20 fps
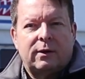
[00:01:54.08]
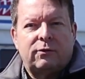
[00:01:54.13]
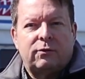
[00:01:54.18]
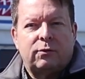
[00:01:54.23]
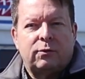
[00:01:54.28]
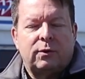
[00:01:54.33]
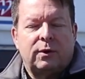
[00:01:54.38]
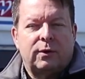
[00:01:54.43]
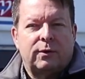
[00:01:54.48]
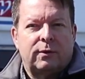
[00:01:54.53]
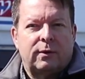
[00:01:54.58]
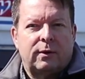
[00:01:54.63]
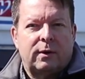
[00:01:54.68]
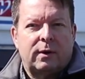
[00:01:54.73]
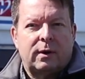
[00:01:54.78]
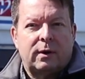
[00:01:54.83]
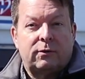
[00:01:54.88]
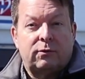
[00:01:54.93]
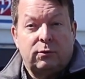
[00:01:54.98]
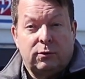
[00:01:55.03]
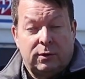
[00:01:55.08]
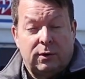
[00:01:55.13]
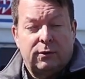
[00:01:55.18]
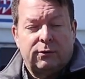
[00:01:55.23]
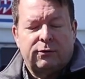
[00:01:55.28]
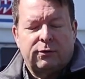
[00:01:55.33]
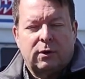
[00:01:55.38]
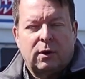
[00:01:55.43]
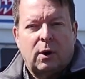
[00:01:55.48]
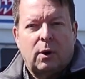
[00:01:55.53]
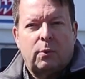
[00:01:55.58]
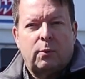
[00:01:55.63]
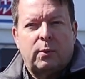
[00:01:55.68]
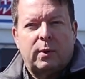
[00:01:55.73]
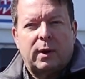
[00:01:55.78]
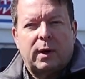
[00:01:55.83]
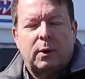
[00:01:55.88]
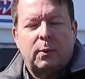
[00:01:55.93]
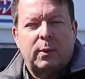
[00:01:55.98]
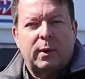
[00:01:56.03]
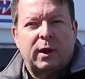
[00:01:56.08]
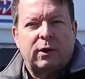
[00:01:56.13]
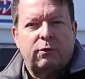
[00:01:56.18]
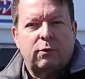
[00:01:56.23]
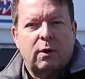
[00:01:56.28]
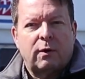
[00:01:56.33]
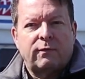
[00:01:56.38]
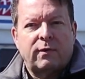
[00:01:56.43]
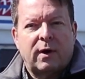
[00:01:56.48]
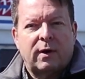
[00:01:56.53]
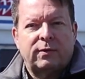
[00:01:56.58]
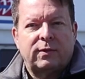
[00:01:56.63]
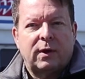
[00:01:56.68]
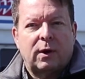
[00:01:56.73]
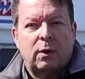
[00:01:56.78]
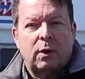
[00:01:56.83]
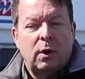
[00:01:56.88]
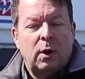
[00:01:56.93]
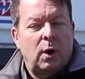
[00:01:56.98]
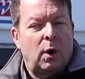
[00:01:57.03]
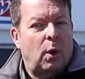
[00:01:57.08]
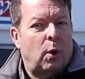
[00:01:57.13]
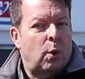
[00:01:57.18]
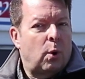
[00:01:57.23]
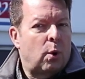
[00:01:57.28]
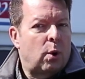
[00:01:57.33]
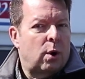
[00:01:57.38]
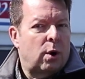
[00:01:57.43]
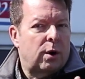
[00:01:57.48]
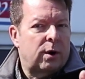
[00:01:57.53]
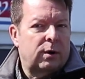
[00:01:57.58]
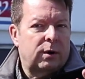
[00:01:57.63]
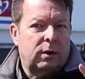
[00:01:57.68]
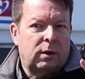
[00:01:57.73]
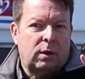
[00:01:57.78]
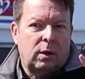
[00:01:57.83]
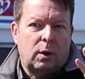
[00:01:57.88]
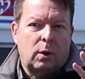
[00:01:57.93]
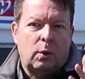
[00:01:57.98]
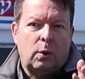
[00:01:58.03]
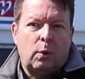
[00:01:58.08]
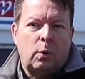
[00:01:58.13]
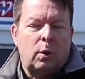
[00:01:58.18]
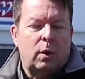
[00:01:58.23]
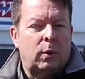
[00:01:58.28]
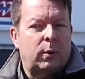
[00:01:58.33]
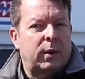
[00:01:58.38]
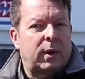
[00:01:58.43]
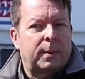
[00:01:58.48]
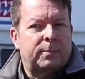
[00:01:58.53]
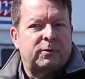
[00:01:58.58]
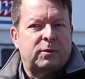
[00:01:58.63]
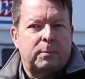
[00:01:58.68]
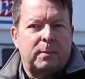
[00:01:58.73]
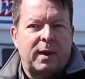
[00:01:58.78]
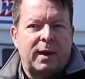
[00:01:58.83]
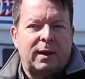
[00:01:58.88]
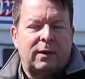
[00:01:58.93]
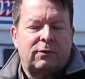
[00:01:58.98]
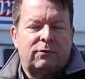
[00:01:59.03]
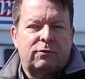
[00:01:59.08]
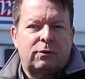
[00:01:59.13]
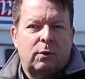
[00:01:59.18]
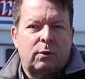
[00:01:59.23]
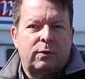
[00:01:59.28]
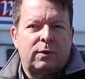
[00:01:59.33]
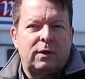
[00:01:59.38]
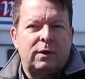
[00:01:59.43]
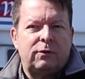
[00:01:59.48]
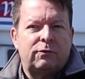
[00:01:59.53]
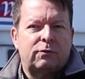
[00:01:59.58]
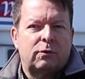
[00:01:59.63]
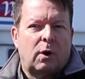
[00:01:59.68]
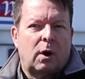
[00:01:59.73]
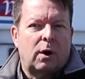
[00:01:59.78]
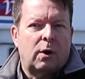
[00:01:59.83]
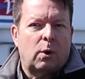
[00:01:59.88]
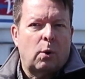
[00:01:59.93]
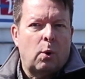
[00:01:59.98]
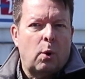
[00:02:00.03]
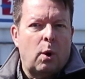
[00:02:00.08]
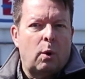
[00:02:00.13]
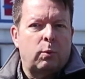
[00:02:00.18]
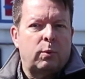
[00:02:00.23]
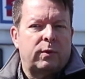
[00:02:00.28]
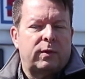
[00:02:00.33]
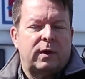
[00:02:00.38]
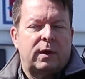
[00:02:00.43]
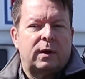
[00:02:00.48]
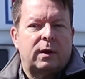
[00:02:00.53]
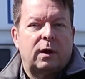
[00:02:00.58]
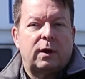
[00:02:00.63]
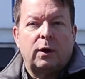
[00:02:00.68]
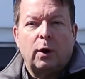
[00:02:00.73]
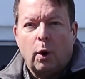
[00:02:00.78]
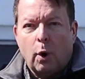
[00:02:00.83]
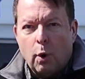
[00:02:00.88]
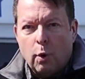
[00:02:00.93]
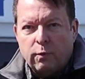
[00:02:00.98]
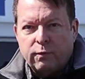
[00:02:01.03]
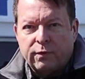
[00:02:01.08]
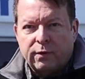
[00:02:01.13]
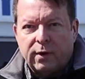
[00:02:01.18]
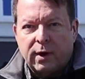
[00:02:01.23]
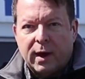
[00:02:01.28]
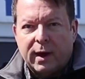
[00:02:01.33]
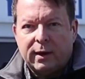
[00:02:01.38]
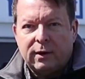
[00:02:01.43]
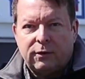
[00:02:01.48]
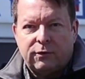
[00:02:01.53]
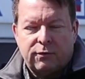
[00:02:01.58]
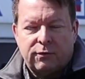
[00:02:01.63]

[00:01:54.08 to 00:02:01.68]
2 years ago when I drove out there, or go all the way up to Maine. So these are all within an overnight